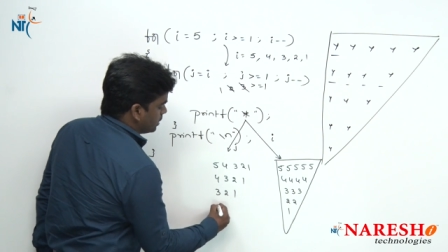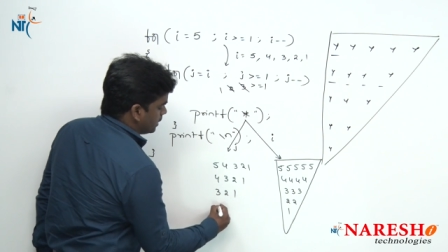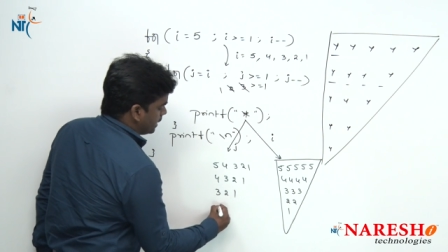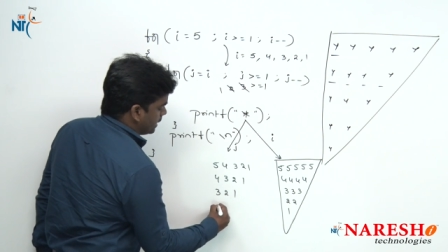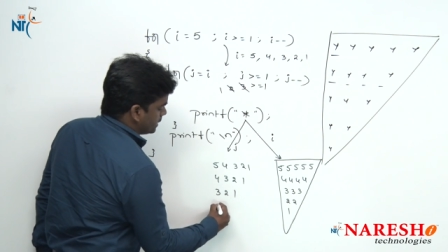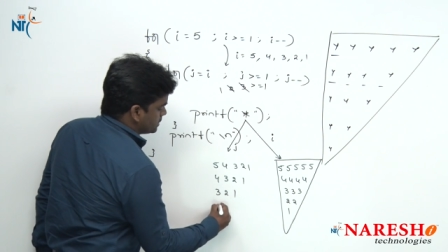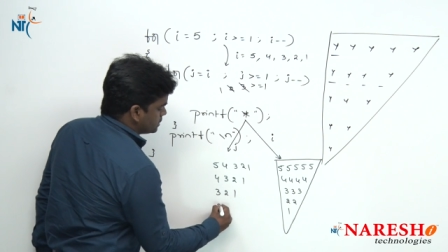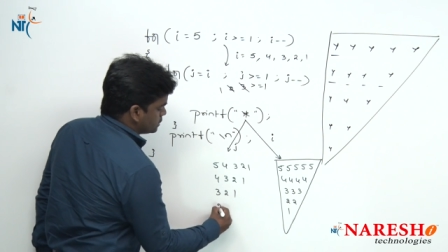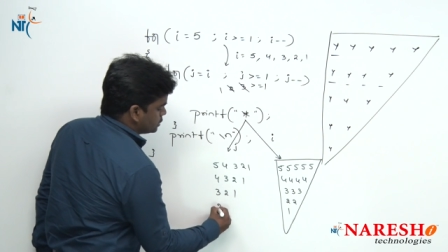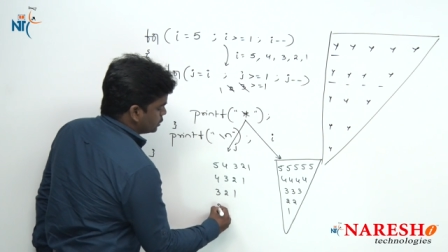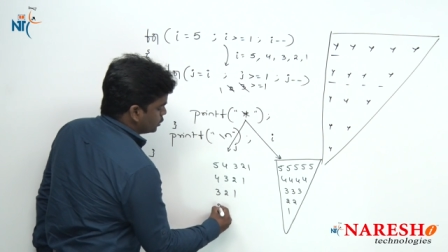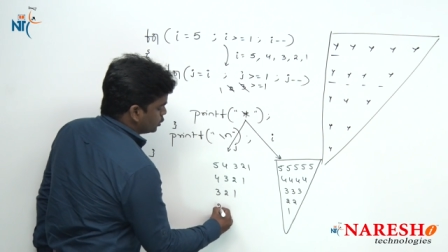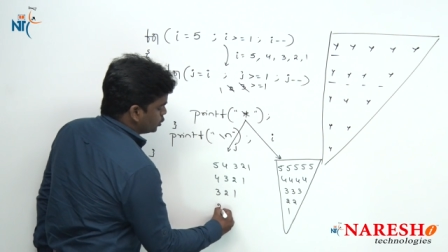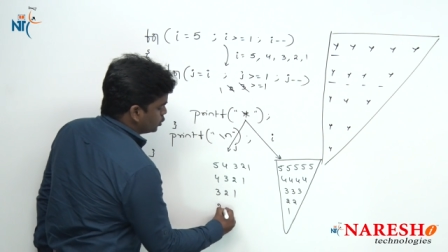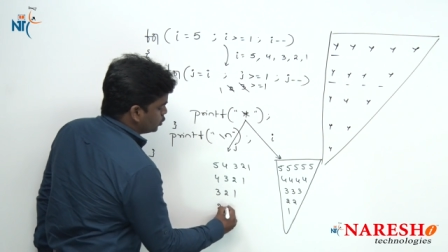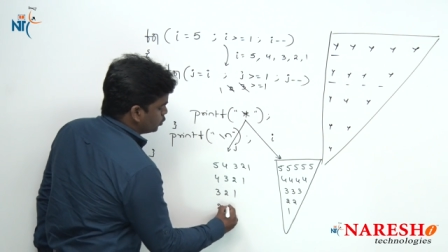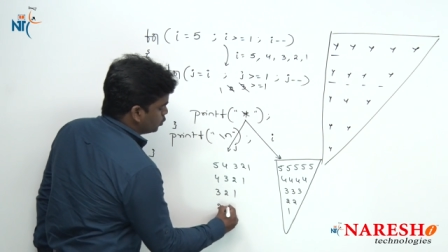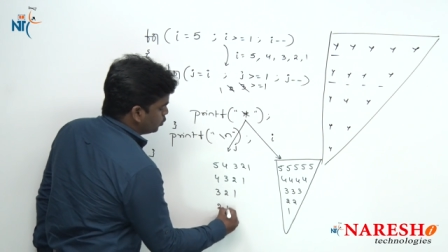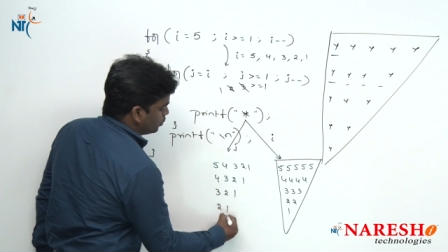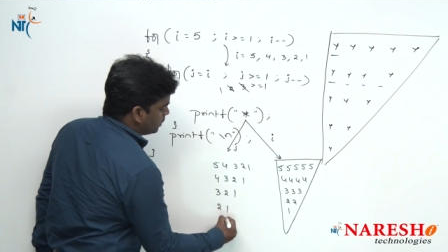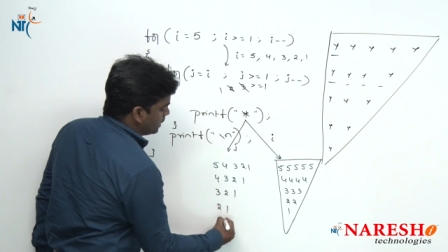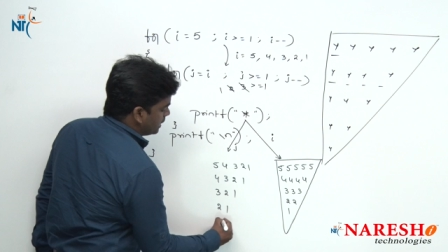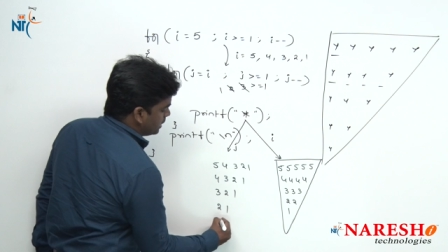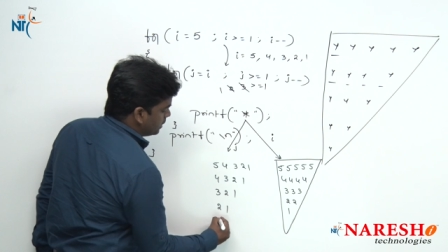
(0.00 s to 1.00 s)
Next
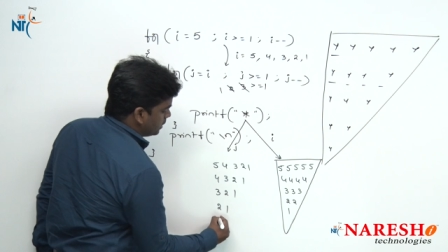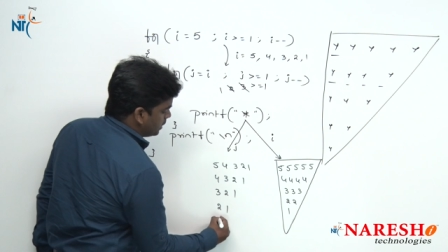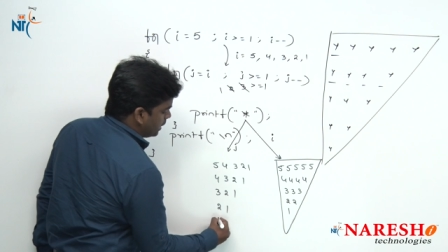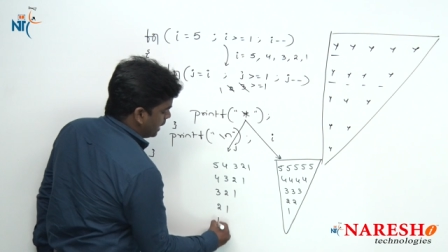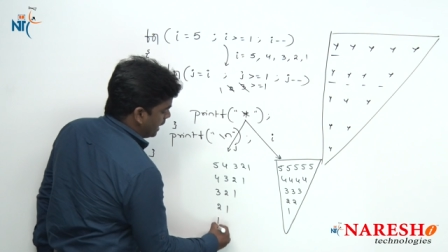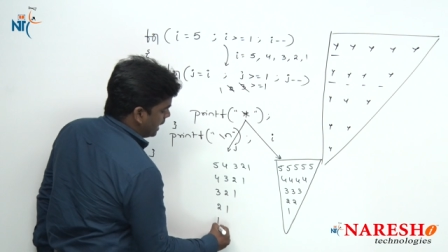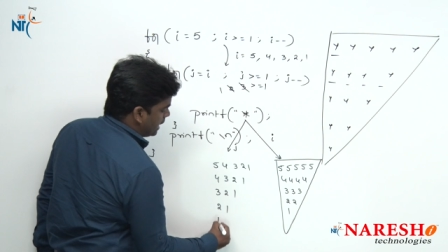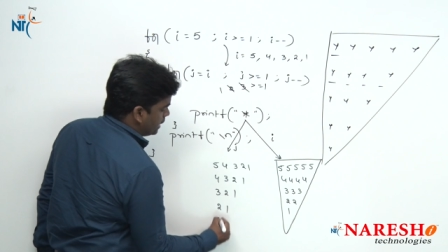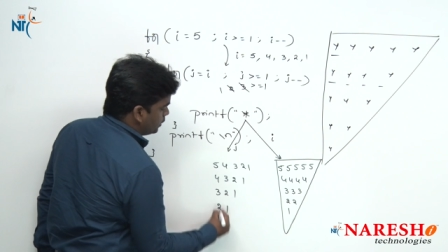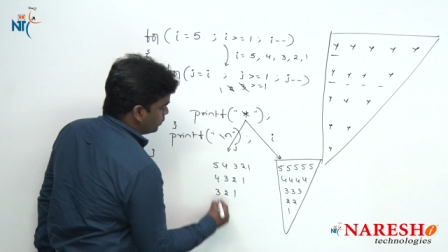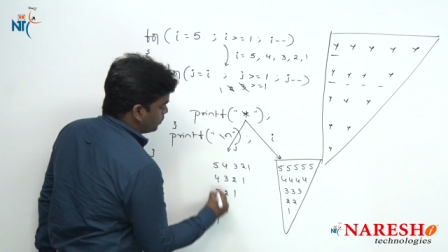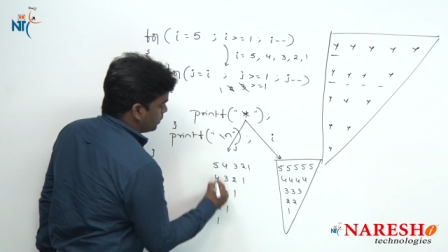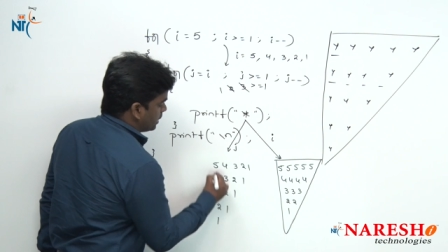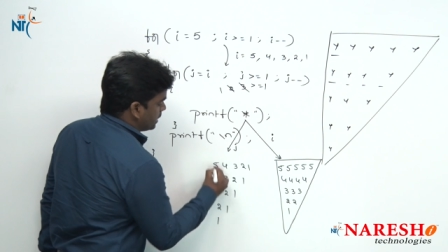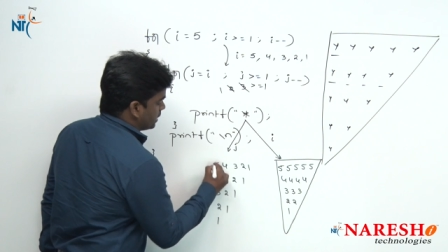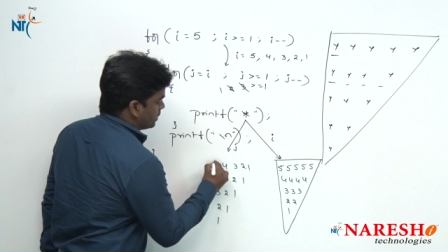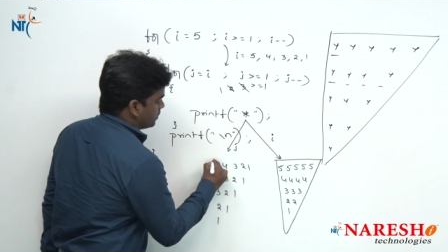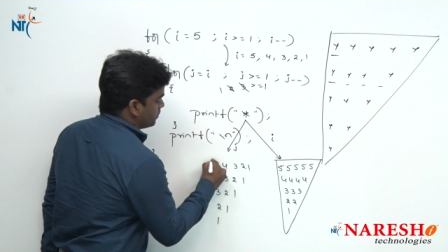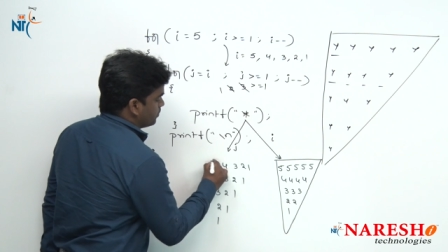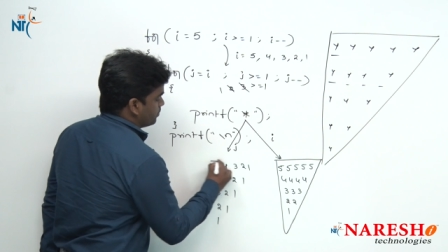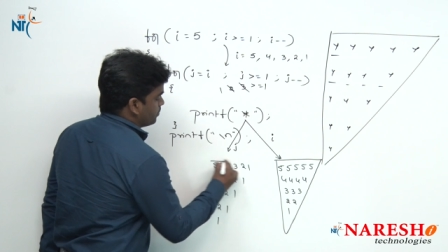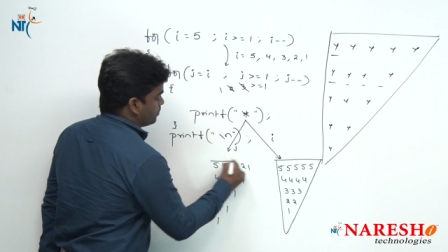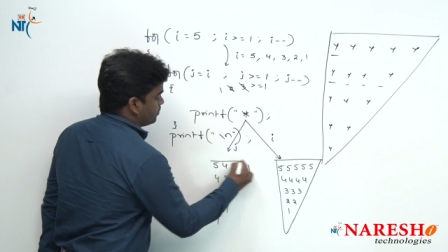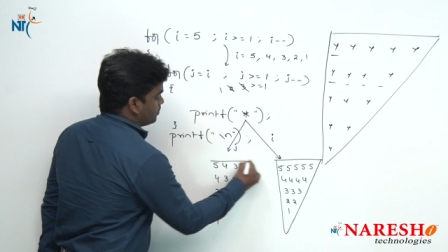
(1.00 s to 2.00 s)
2, 1 and 1.
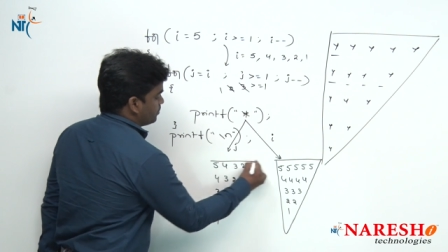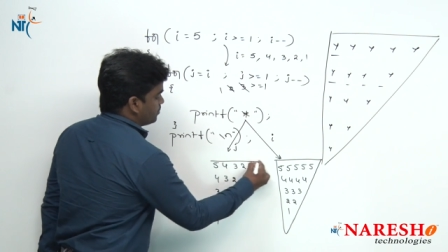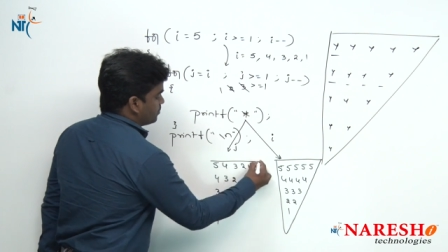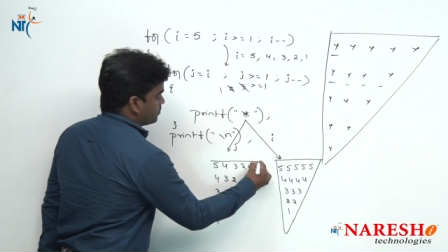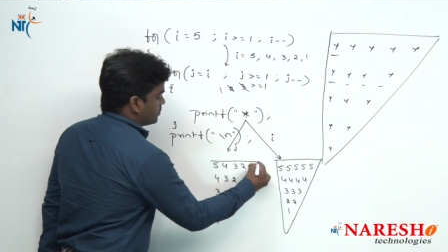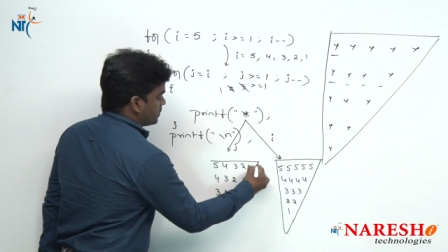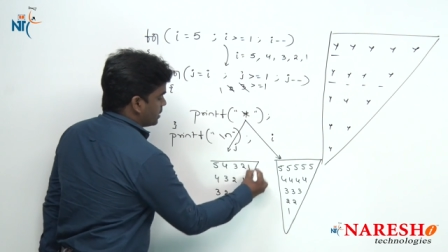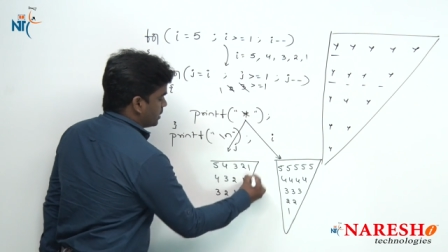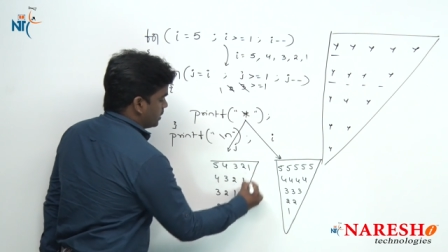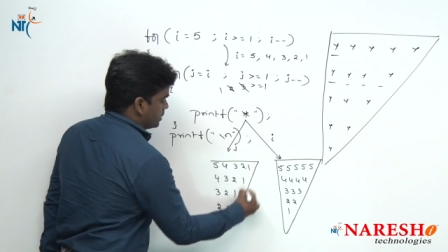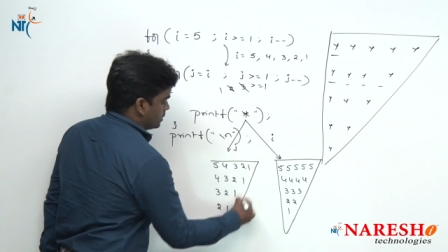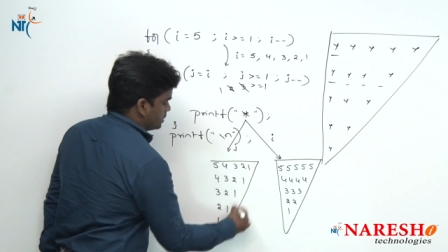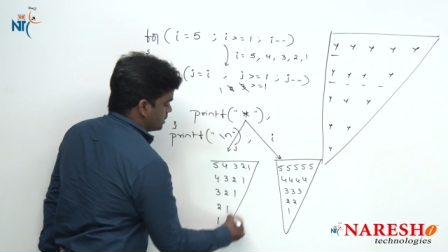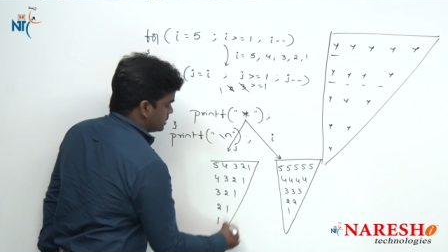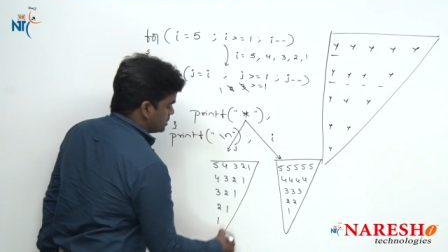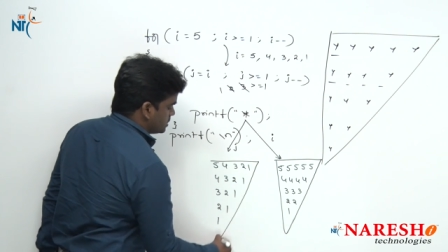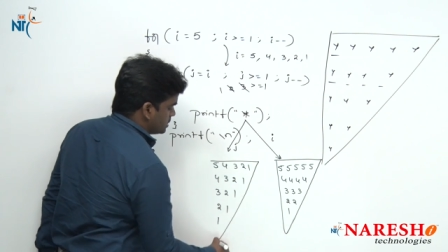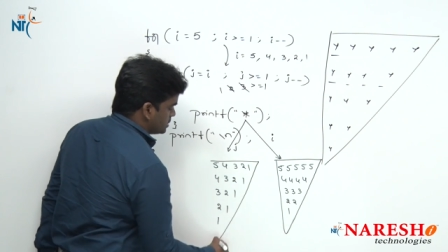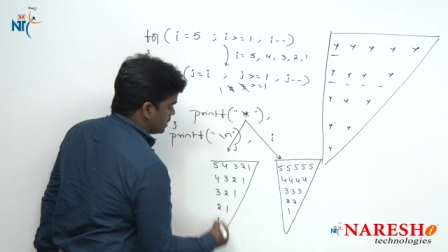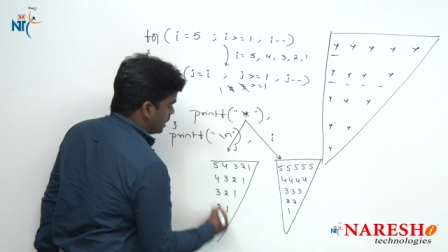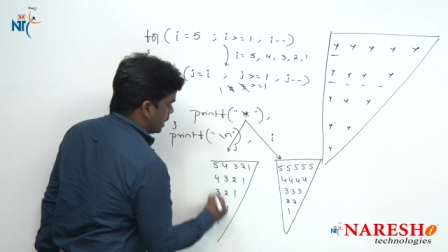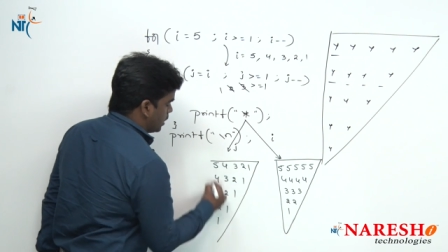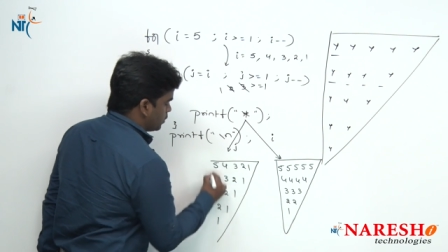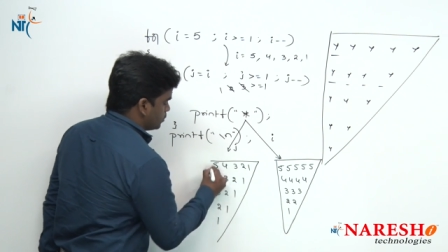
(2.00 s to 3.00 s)
This
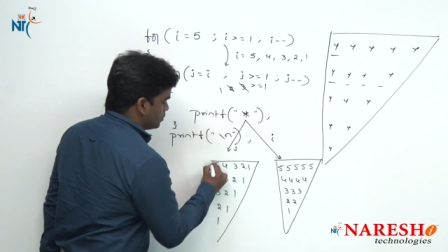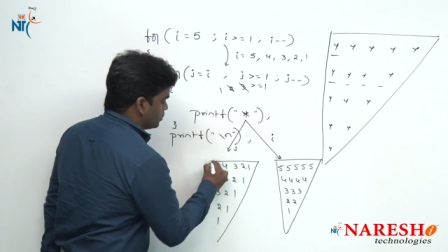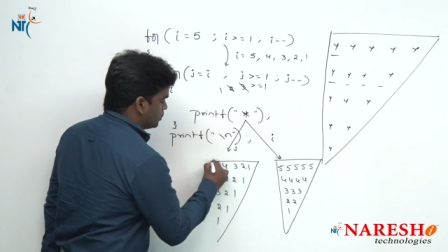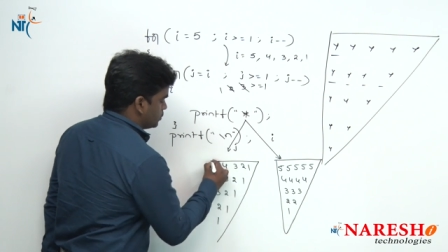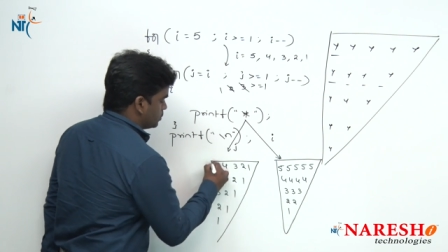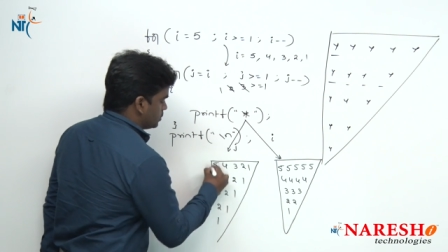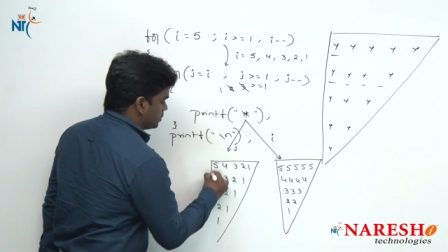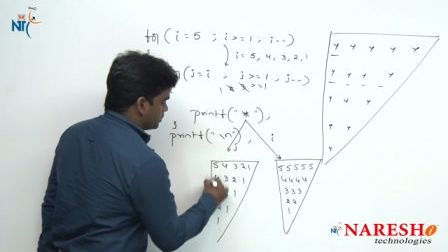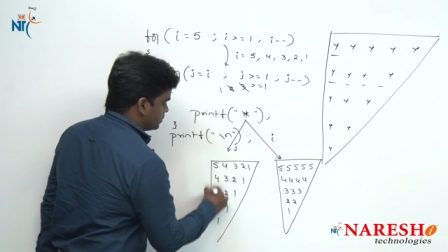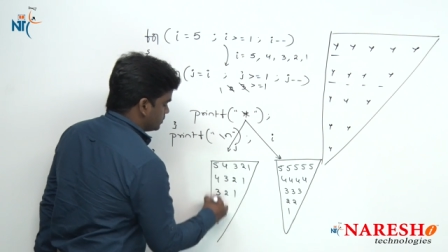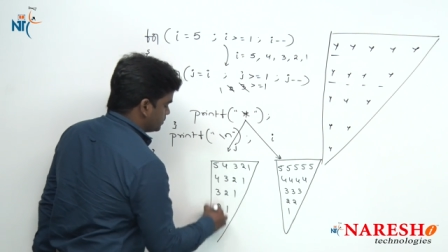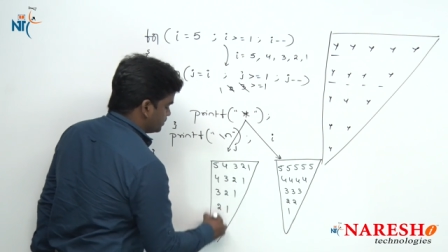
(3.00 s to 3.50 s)
is the output.